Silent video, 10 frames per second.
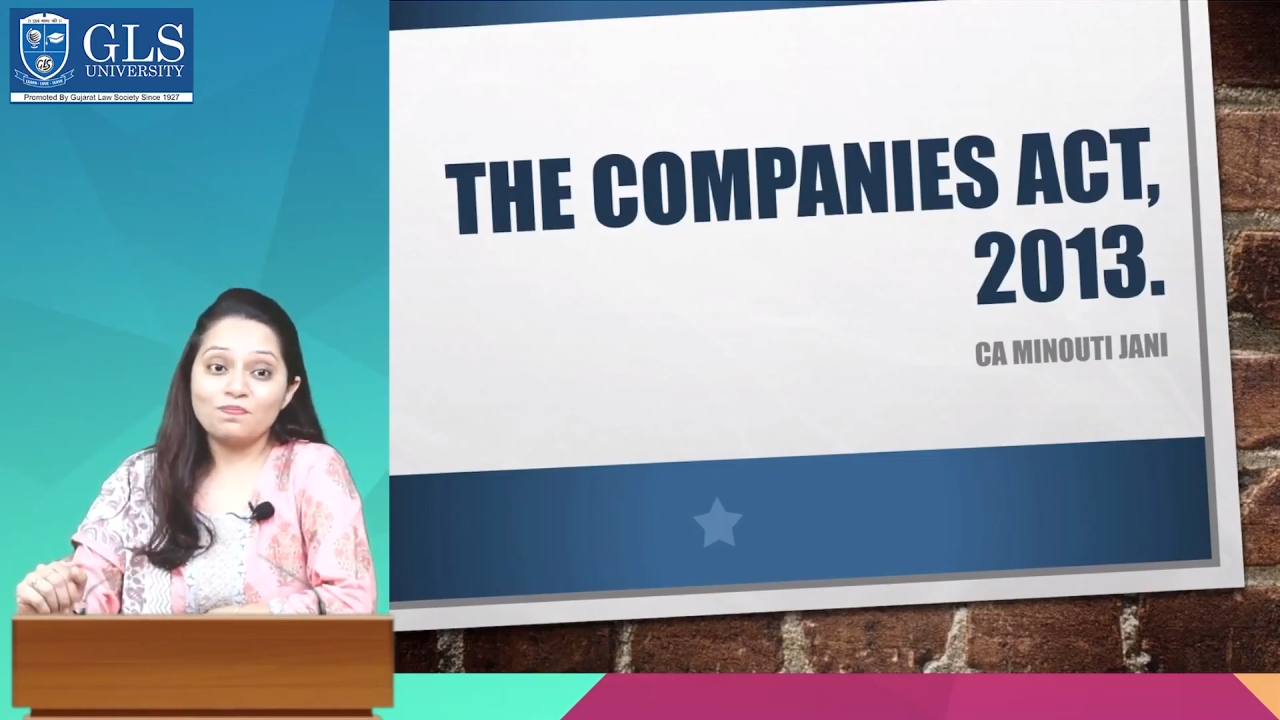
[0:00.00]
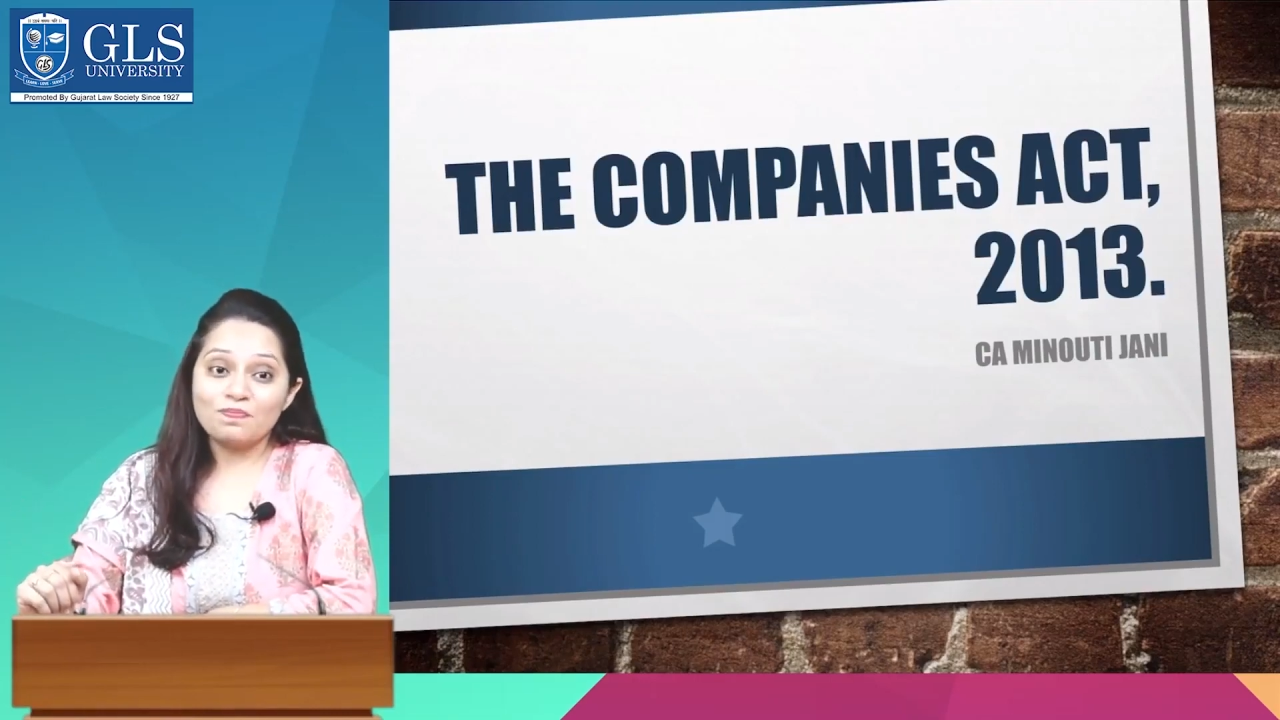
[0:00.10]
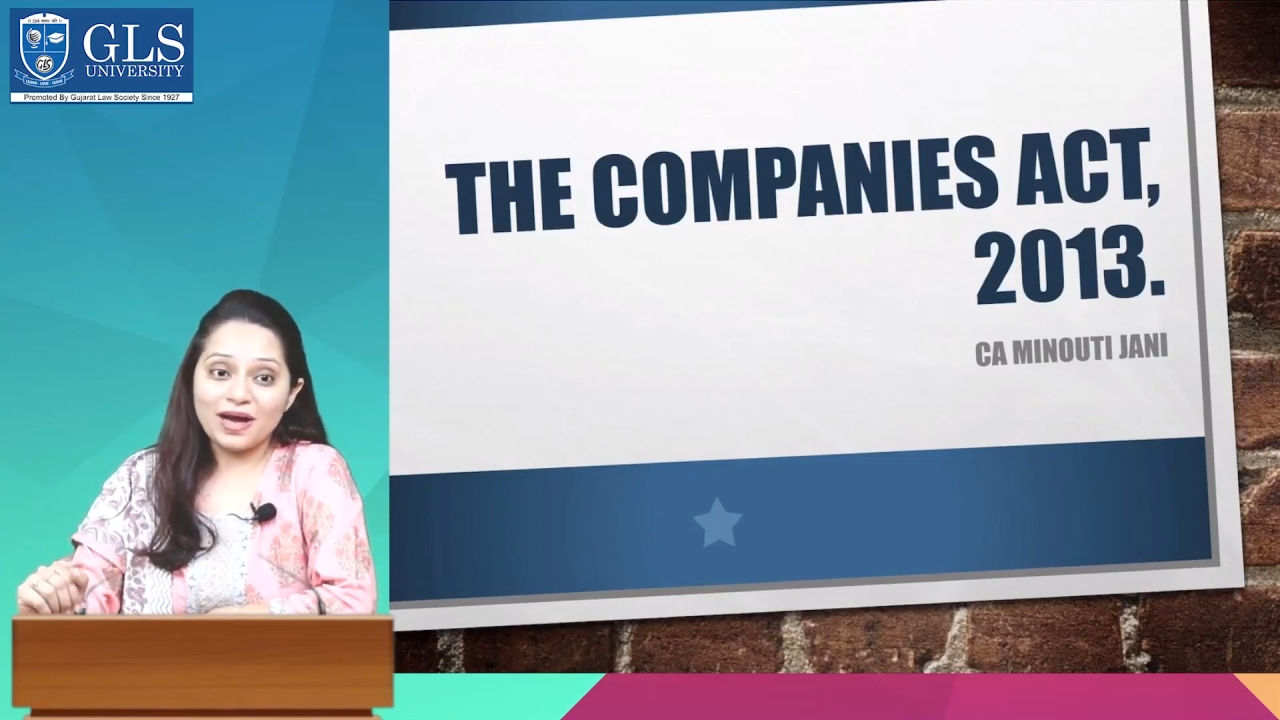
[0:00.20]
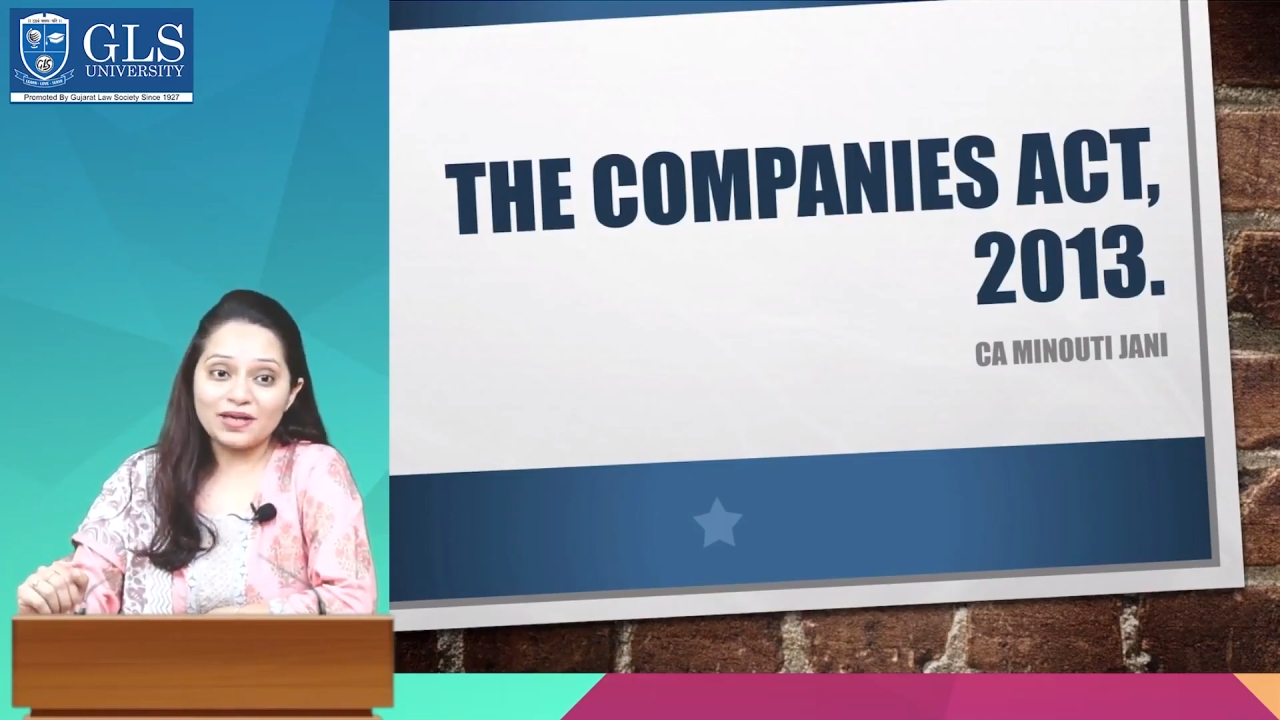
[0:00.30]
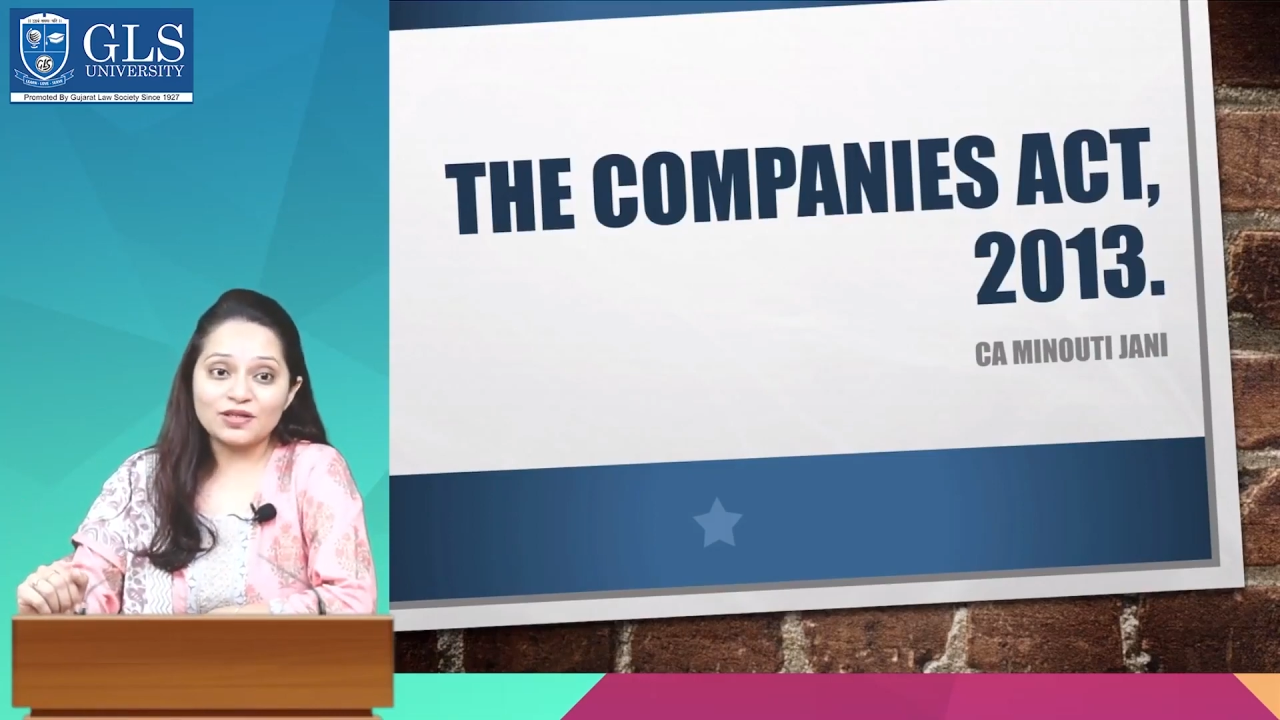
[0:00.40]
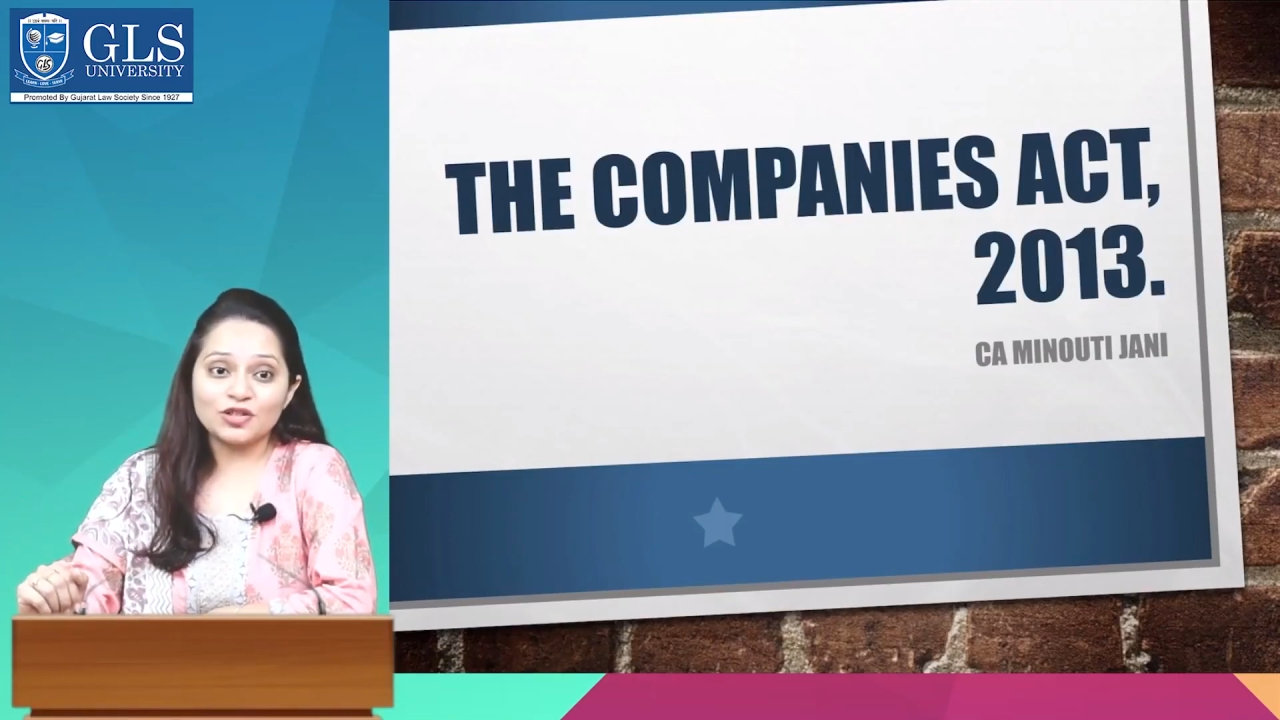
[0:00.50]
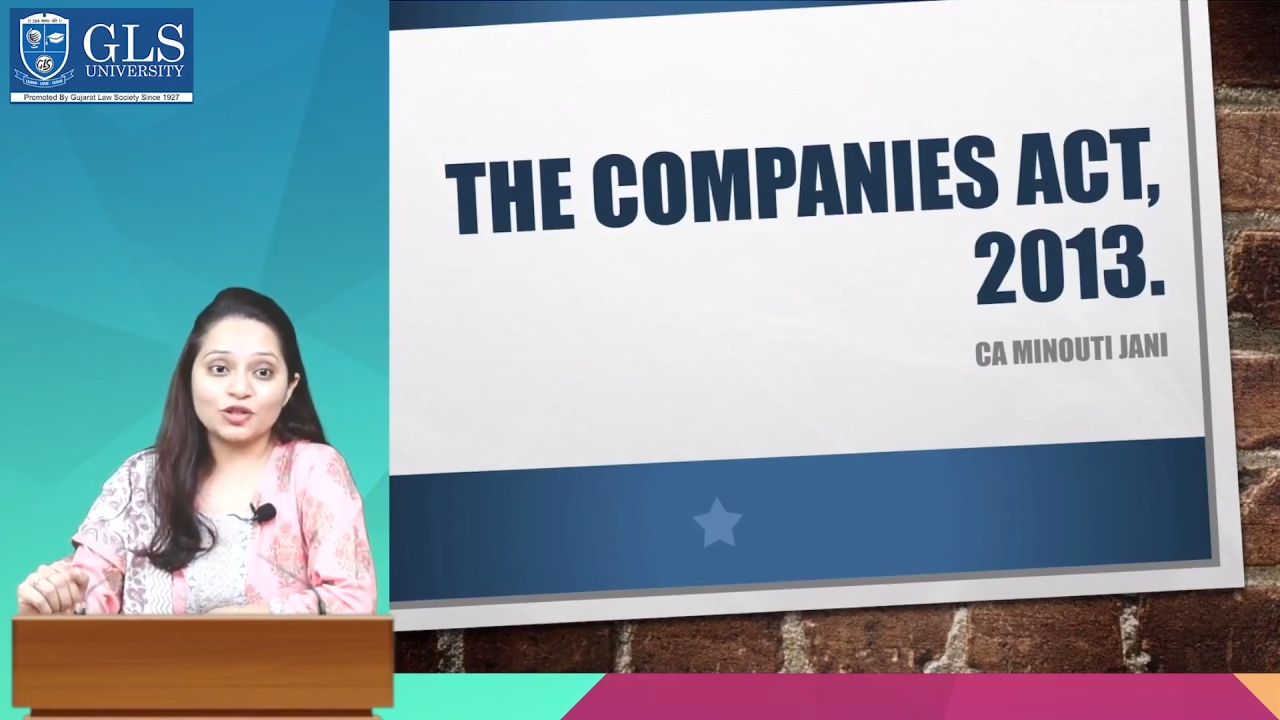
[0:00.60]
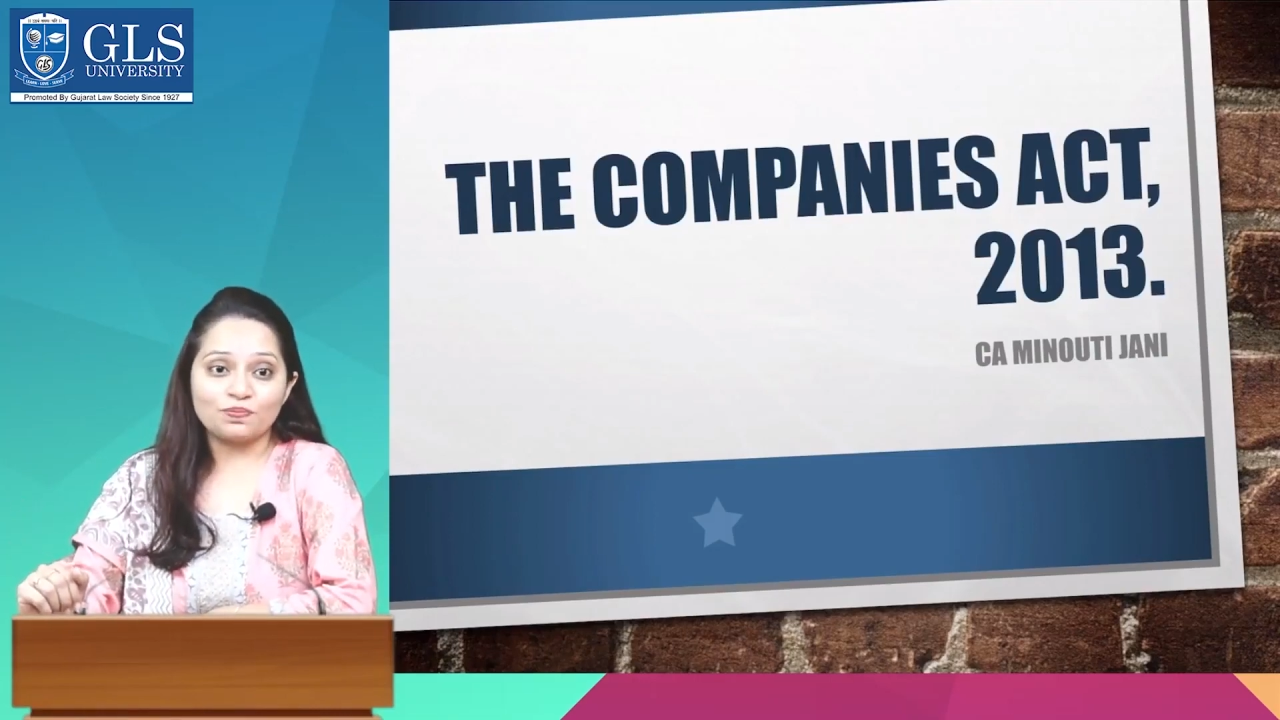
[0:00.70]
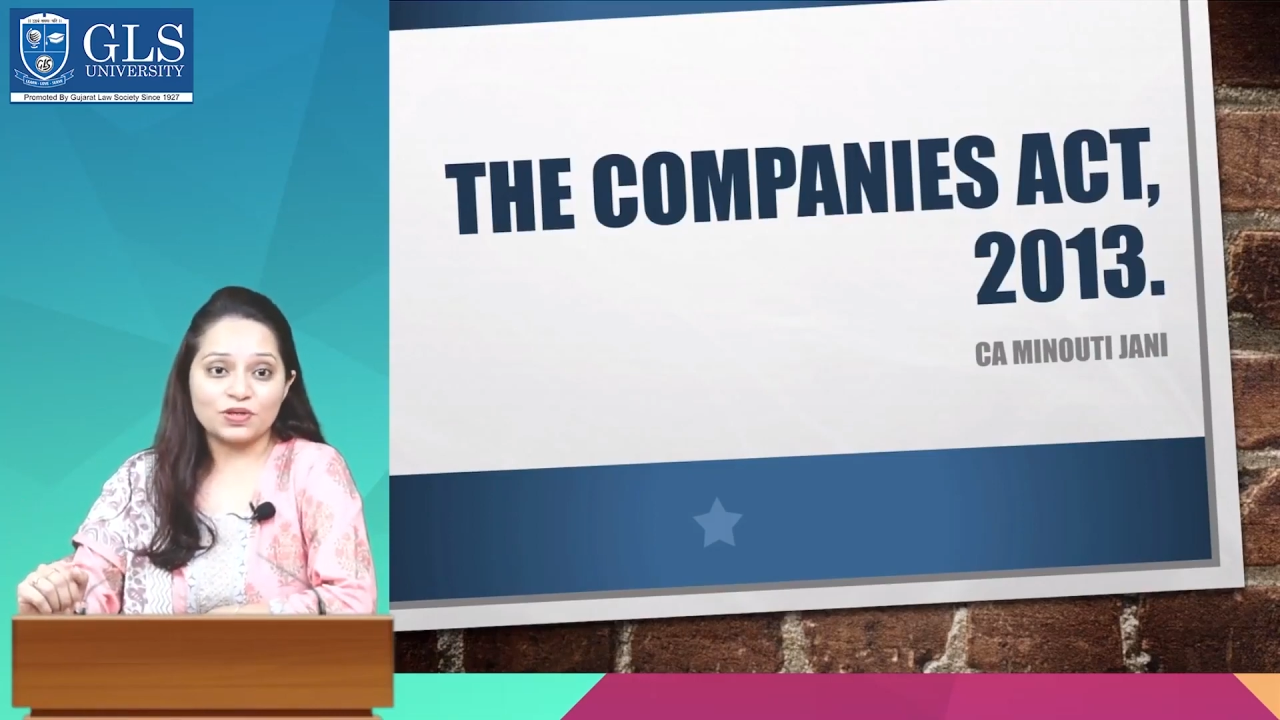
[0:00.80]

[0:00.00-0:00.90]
partnership